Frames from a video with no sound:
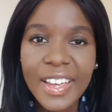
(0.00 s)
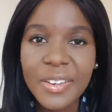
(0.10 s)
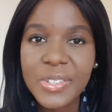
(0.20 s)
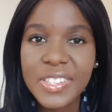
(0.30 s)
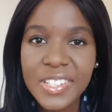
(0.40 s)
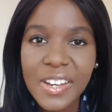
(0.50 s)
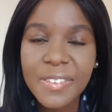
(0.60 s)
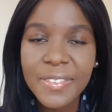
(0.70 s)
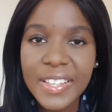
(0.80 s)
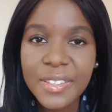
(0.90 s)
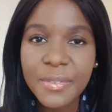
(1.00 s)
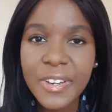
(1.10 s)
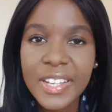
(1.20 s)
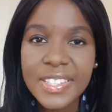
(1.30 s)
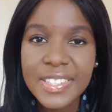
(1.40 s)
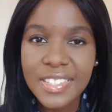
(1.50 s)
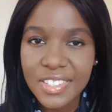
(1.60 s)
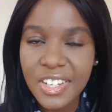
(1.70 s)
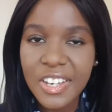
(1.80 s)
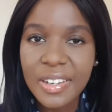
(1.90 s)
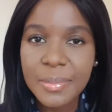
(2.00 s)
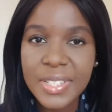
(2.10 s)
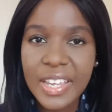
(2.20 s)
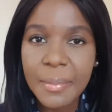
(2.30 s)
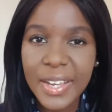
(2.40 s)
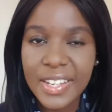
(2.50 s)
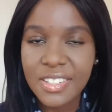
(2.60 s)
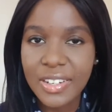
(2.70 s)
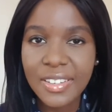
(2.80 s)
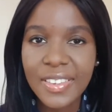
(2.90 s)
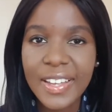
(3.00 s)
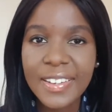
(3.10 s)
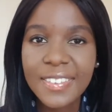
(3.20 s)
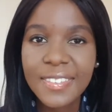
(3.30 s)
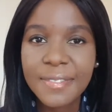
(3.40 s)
it was tough in the first term to get my head around that.